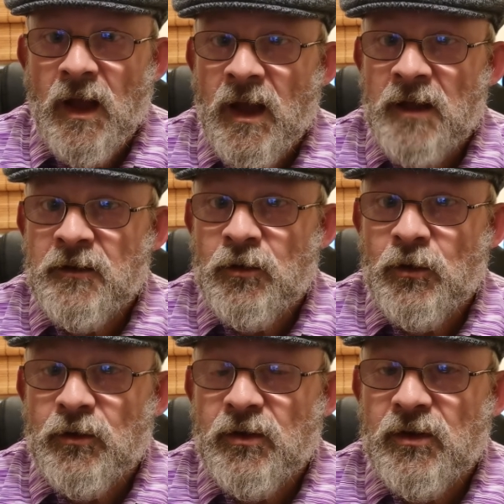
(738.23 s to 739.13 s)
I had a
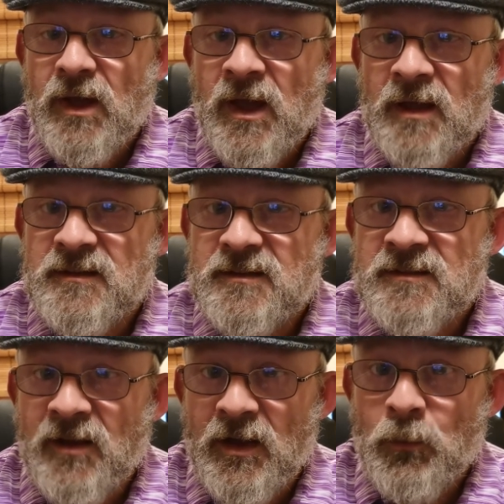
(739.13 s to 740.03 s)
look at
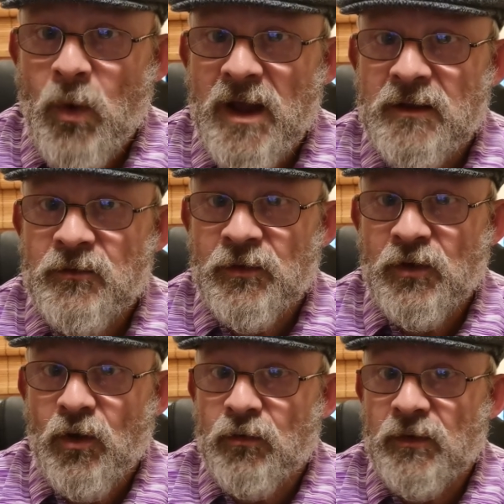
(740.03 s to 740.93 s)
Taiwan for
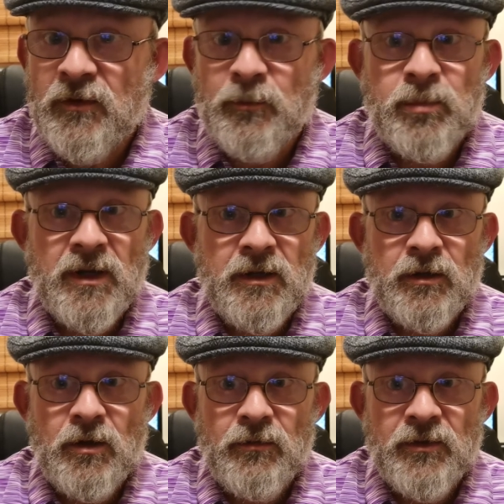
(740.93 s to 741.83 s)
golf, and there's plenty
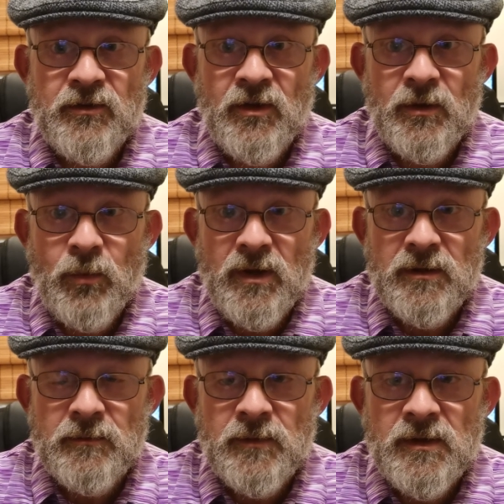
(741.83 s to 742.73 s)
of golf in
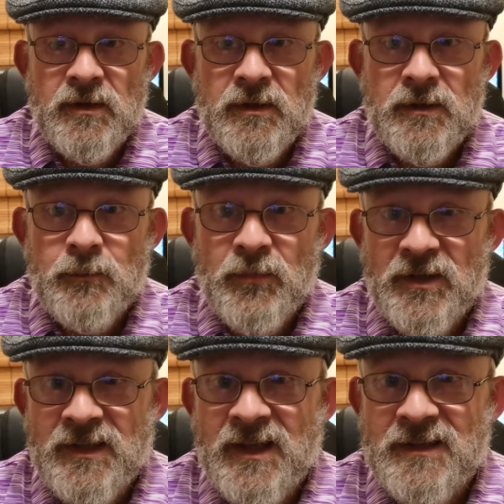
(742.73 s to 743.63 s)
Taiwan,
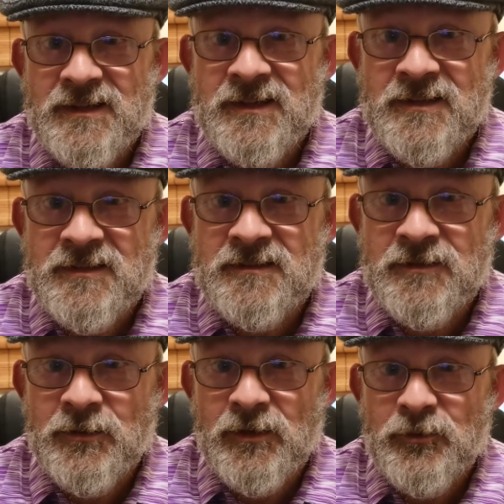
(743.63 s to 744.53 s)
but again, it's
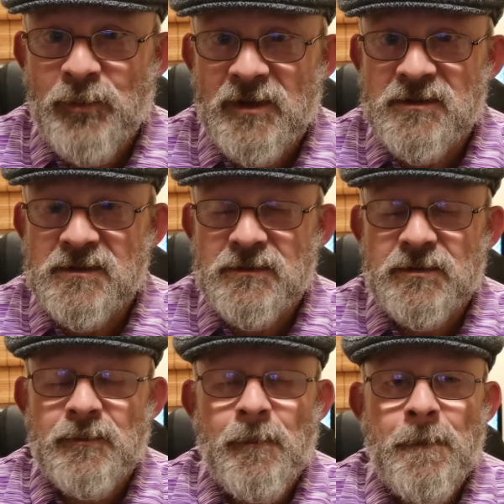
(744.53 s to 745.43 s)
too
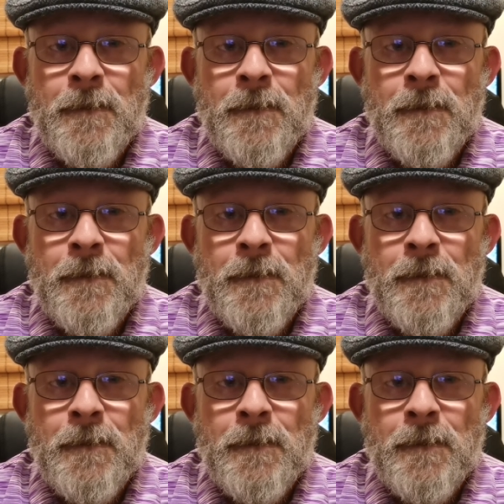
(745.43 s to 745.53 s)
expensive.